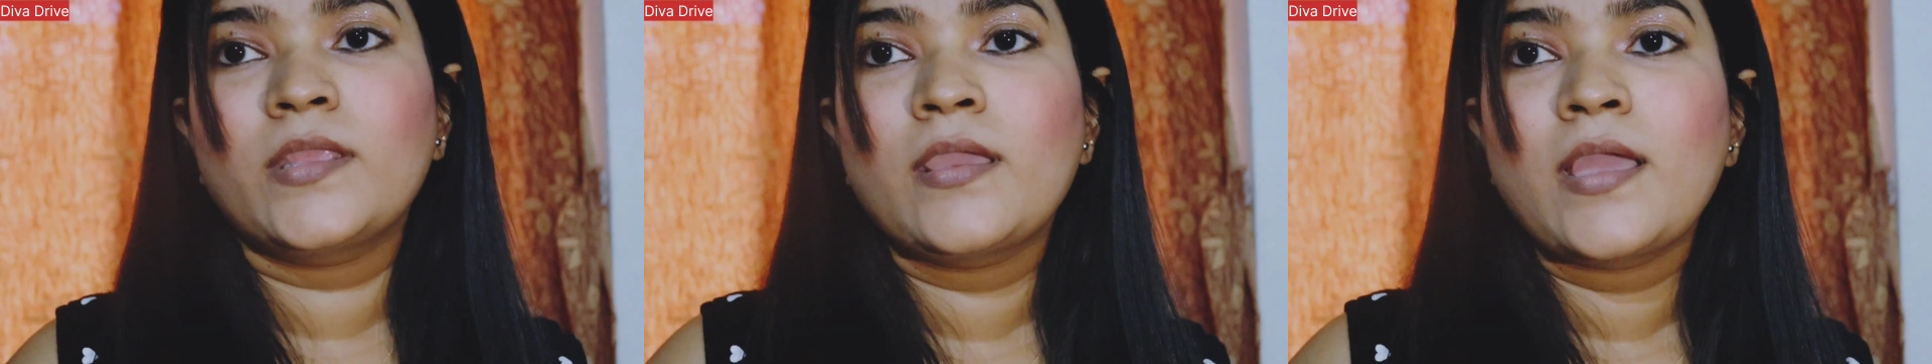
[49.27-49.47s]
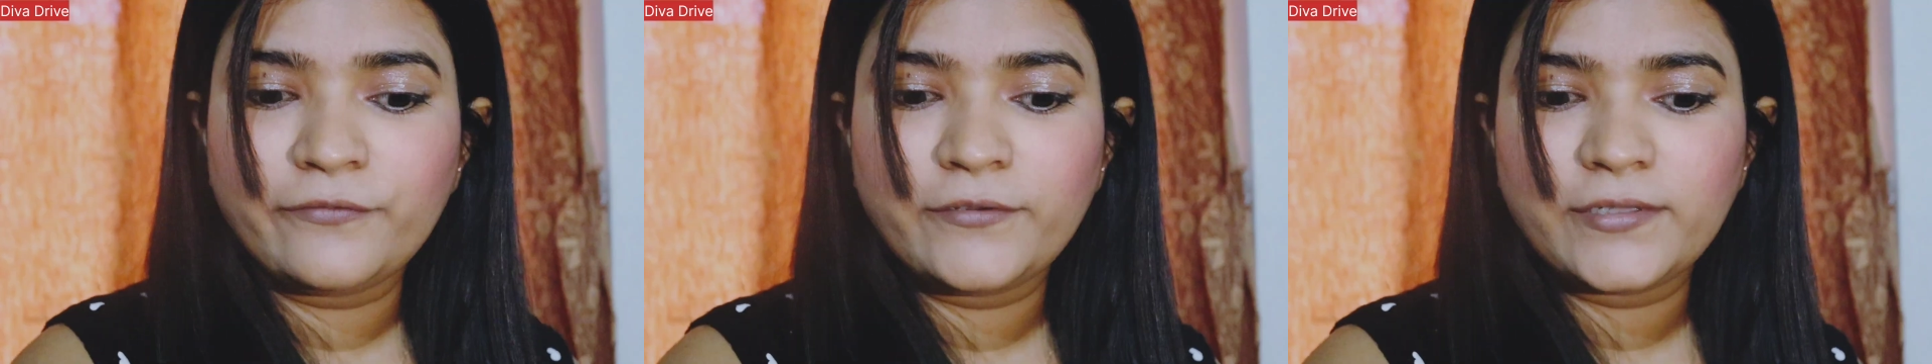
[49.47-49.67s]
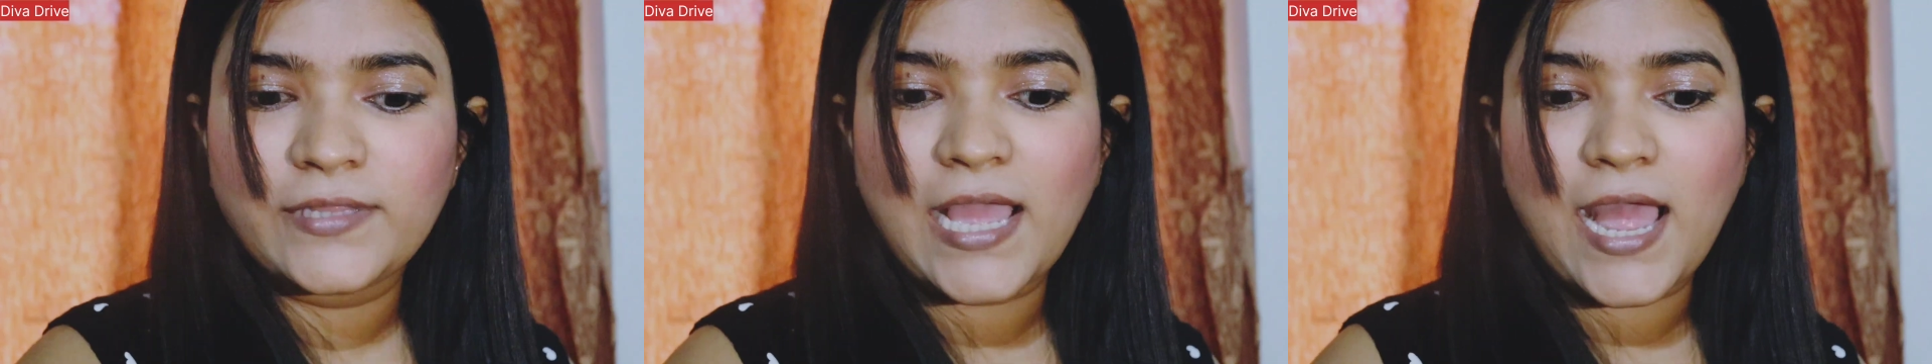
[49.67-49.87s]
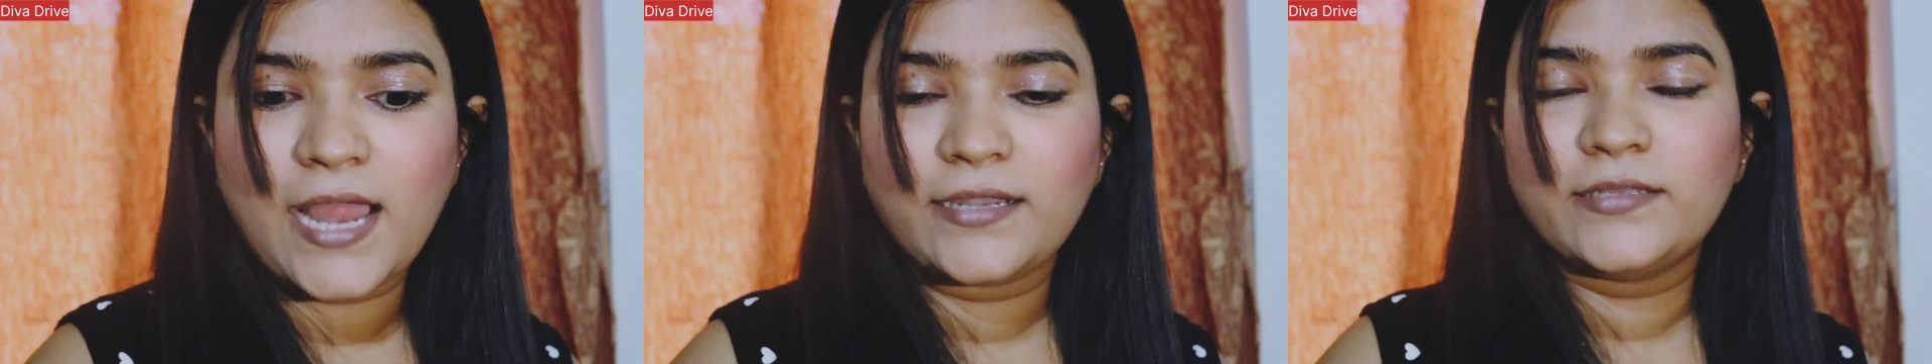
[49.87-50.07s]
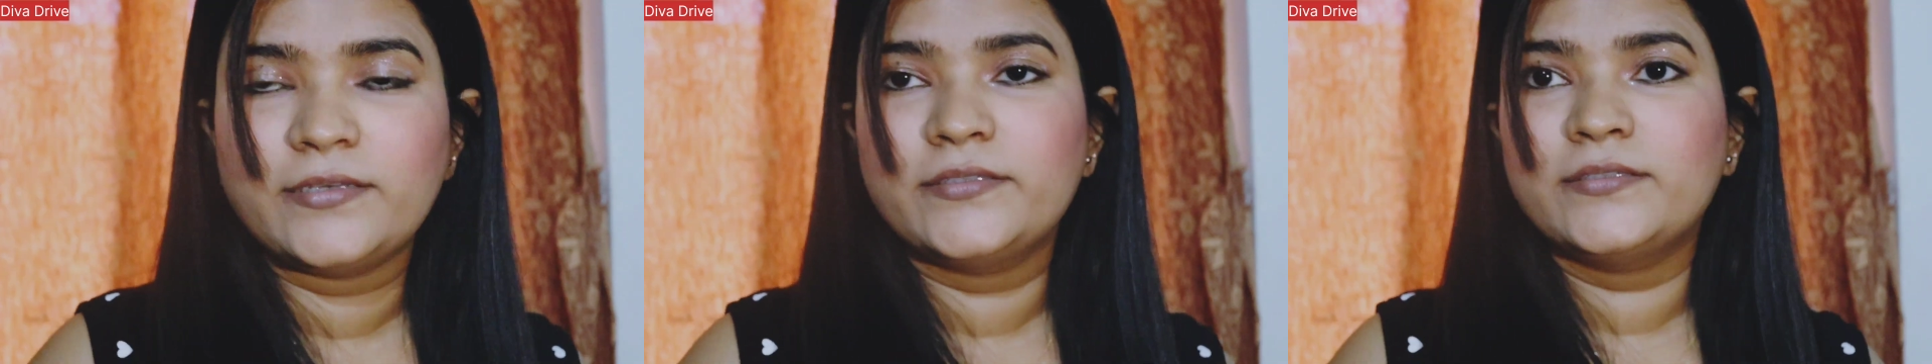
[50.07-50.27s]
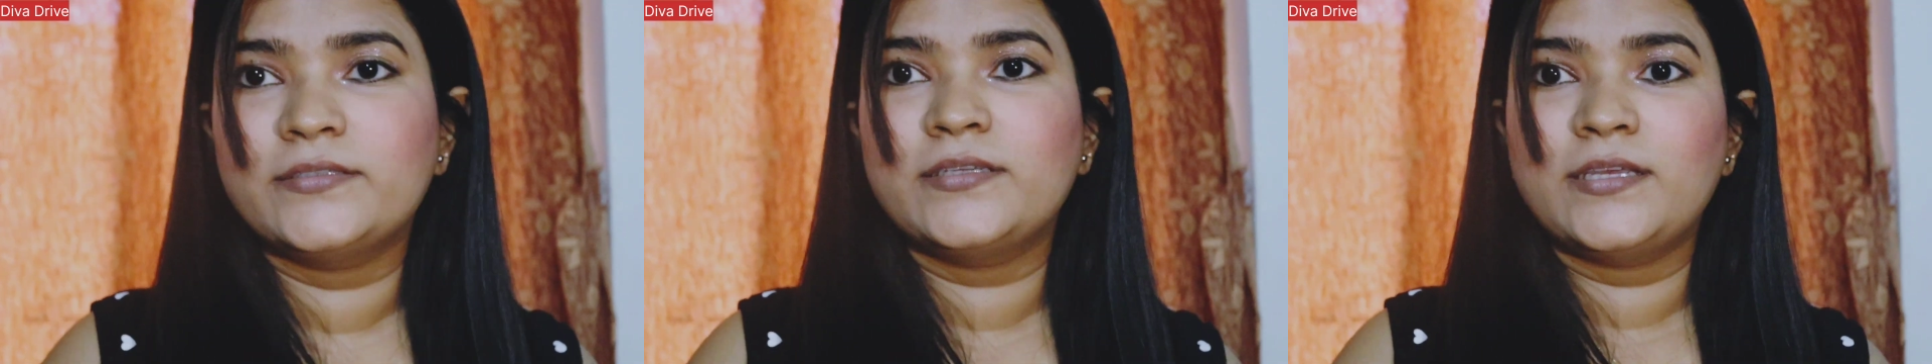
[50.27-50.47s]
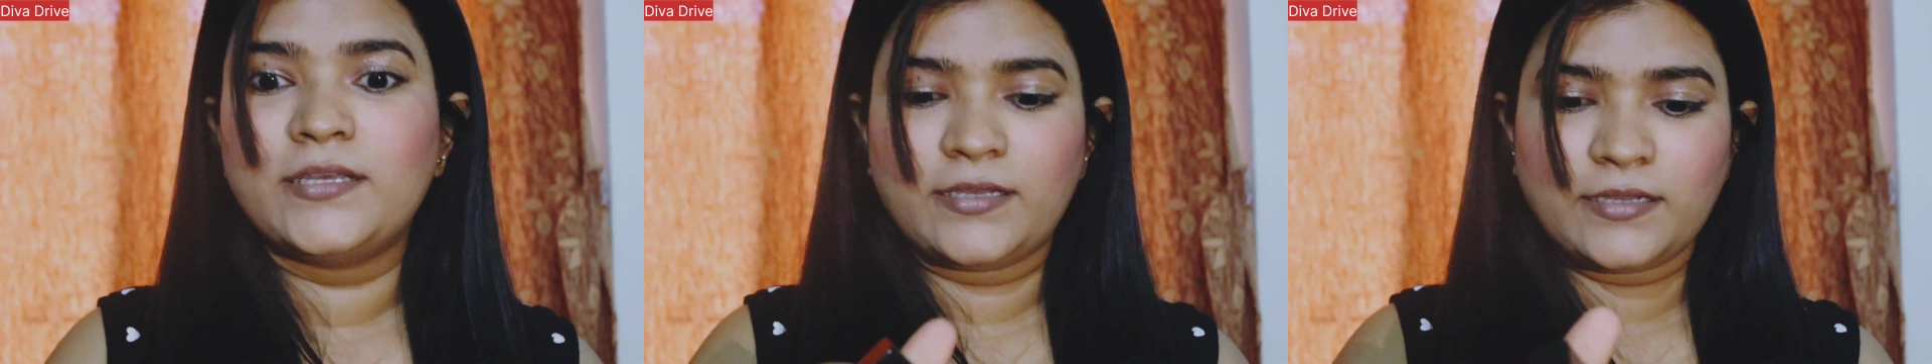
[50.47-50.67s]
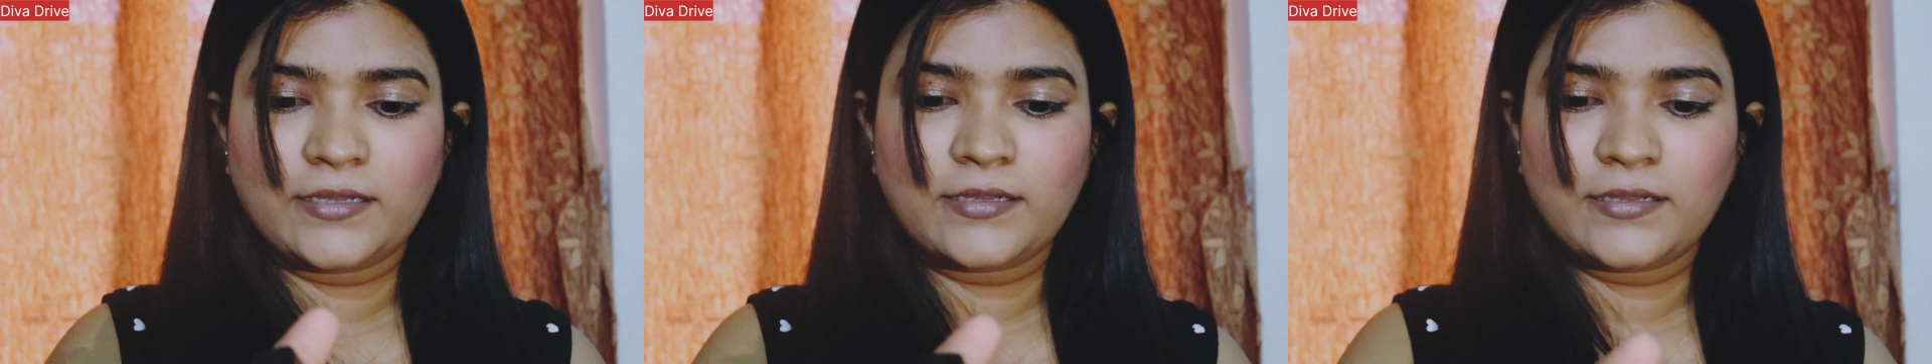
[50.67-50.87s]
After that,
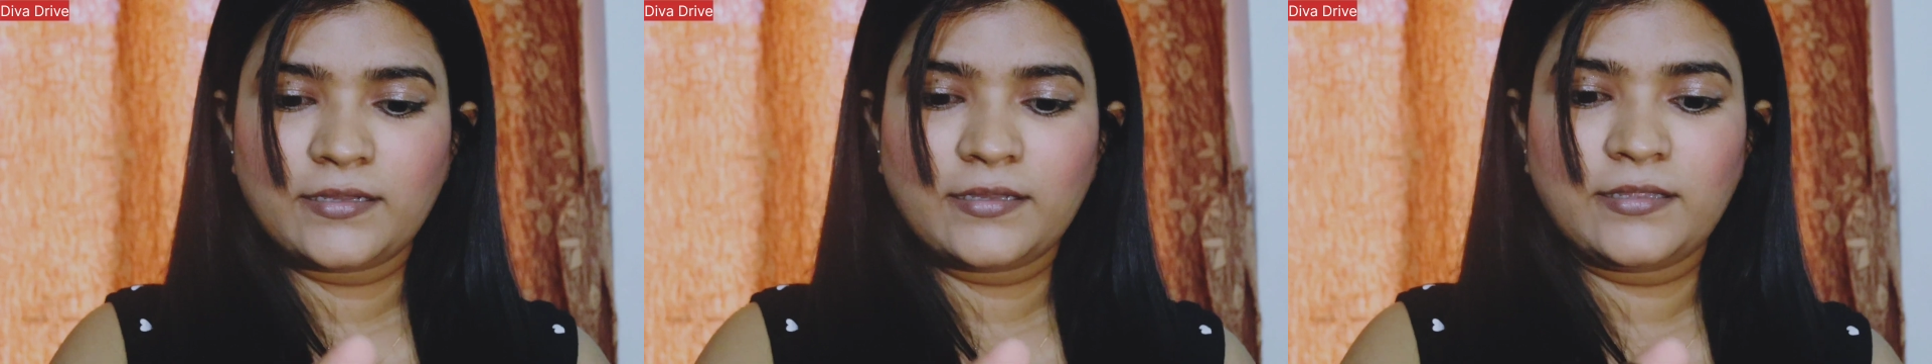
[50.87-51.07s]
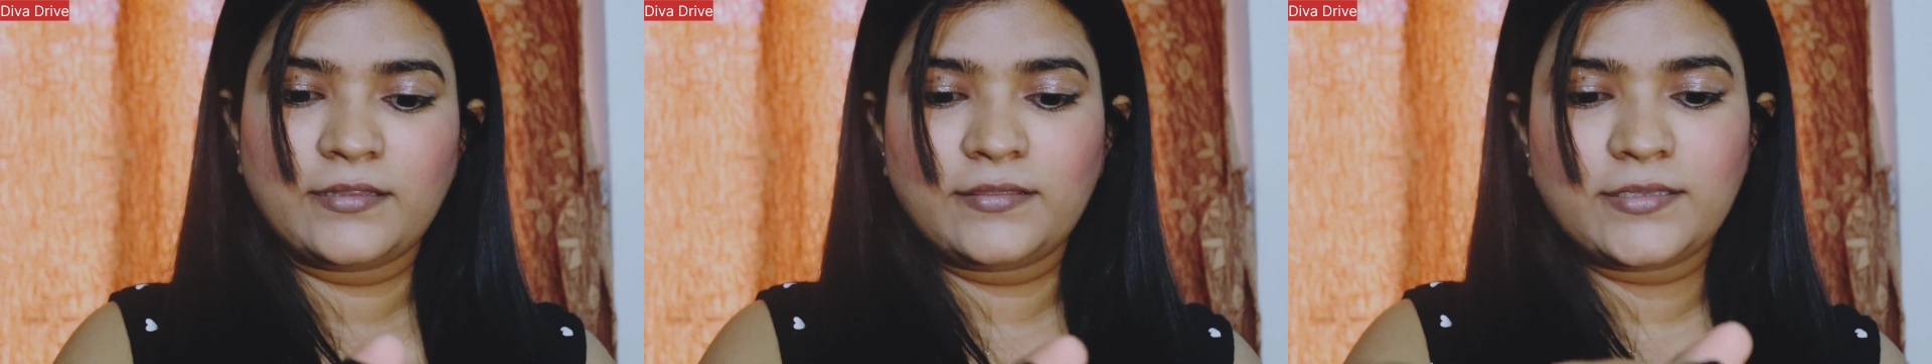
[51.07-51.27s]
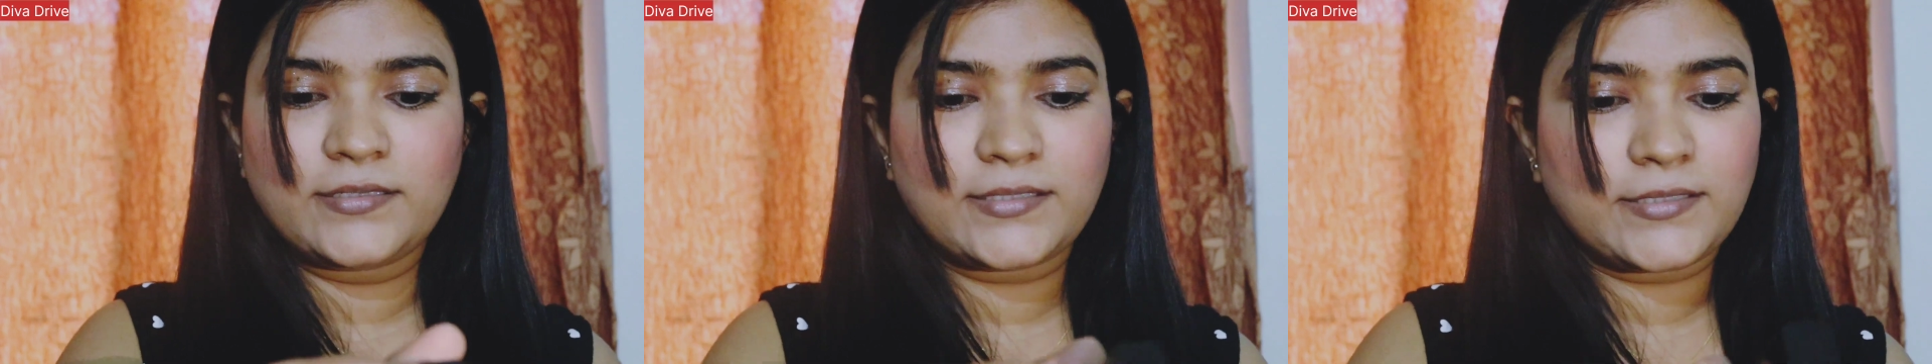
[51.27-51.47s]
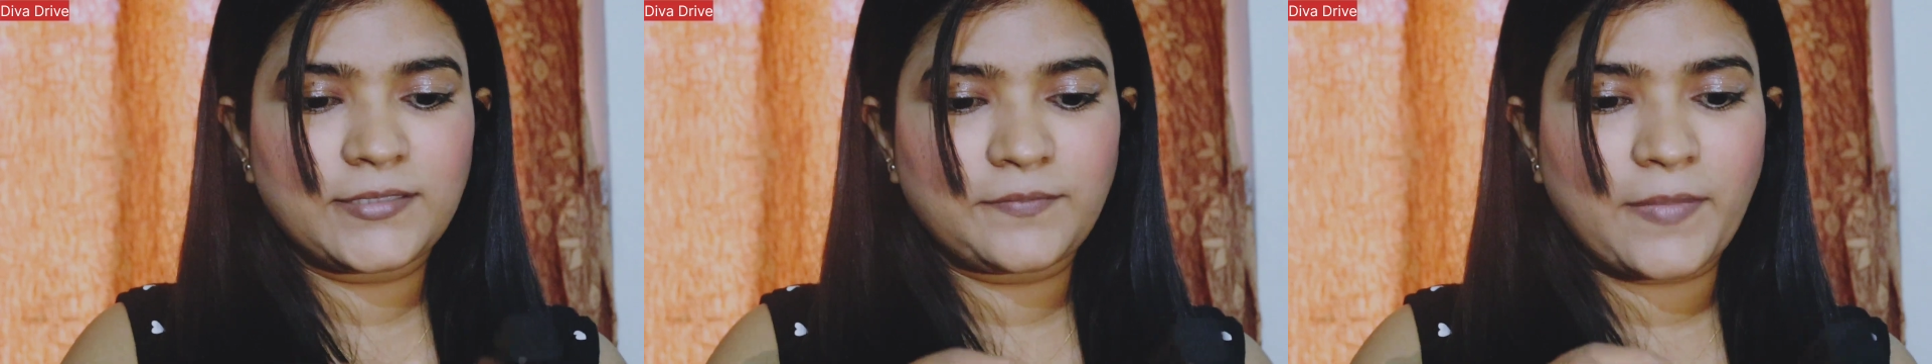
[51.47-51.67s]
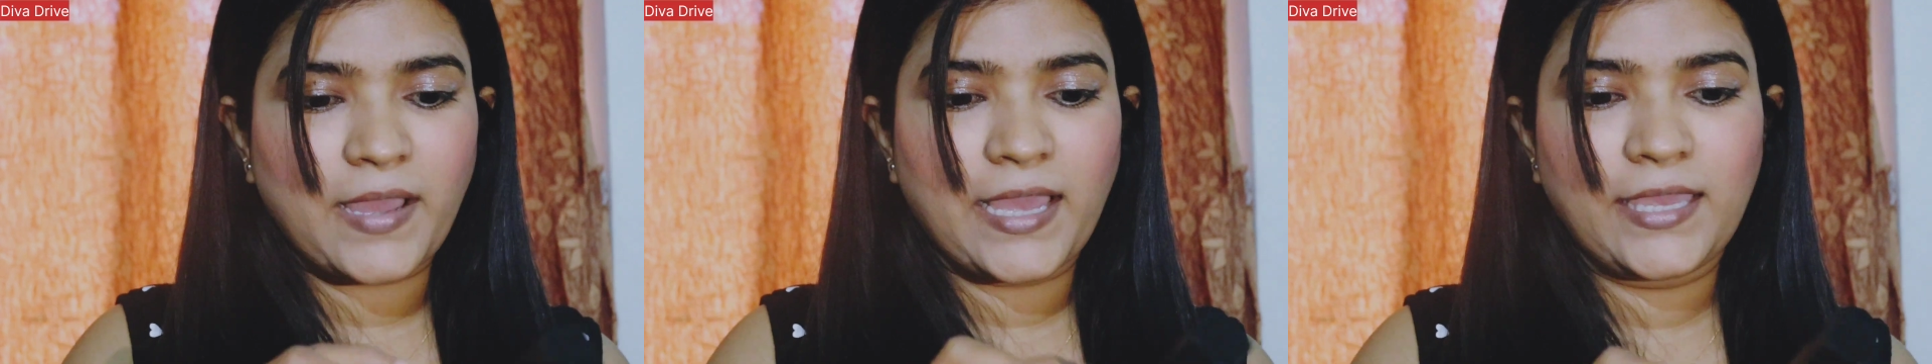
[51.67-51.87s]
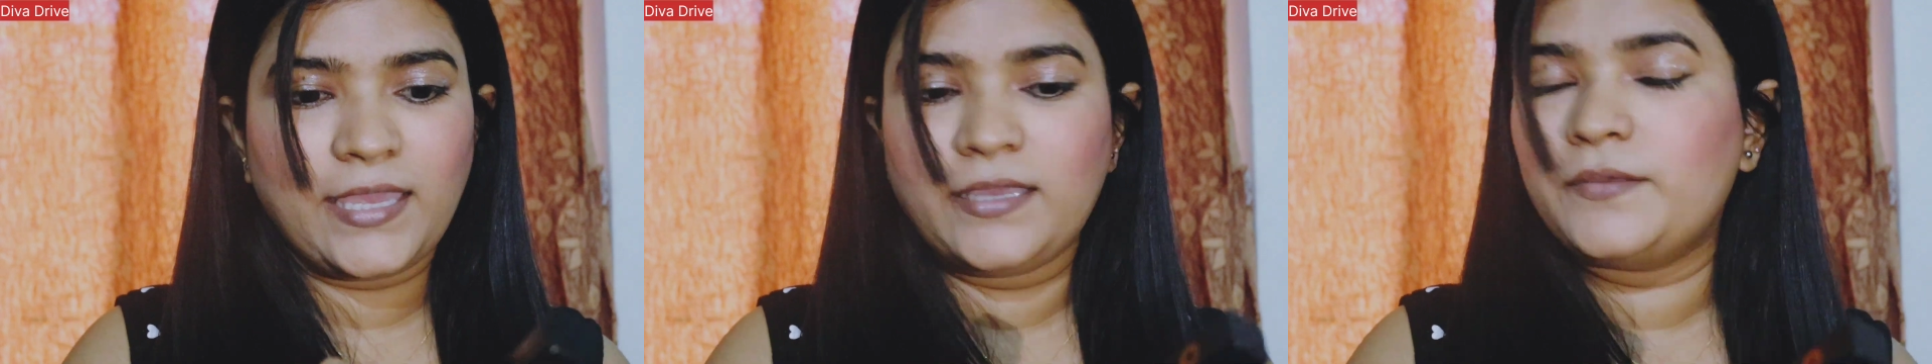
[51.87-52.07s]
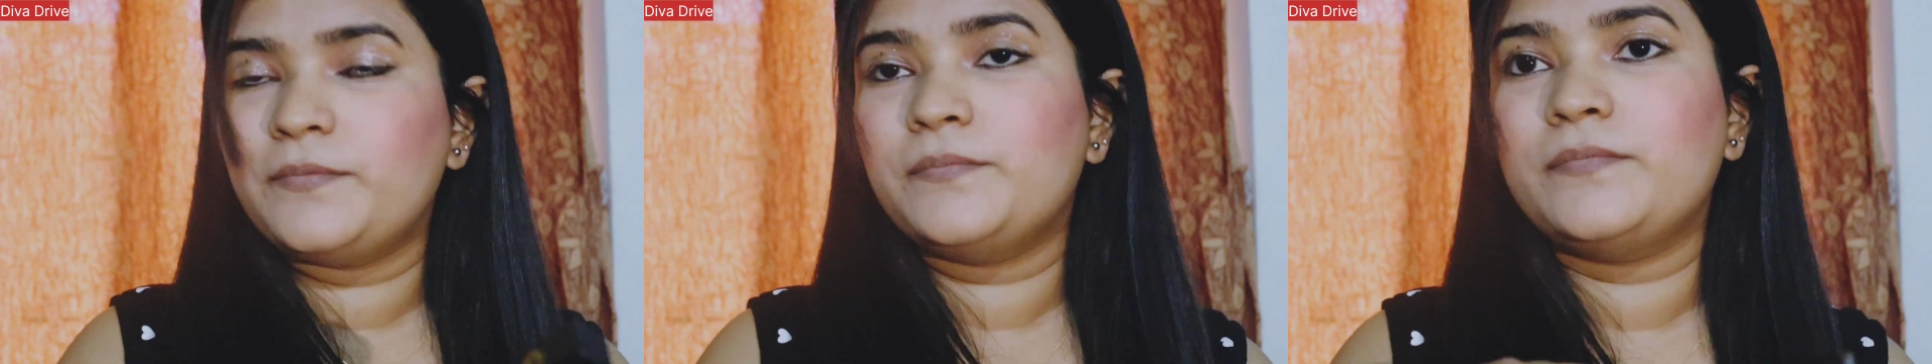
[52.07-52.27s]
this is my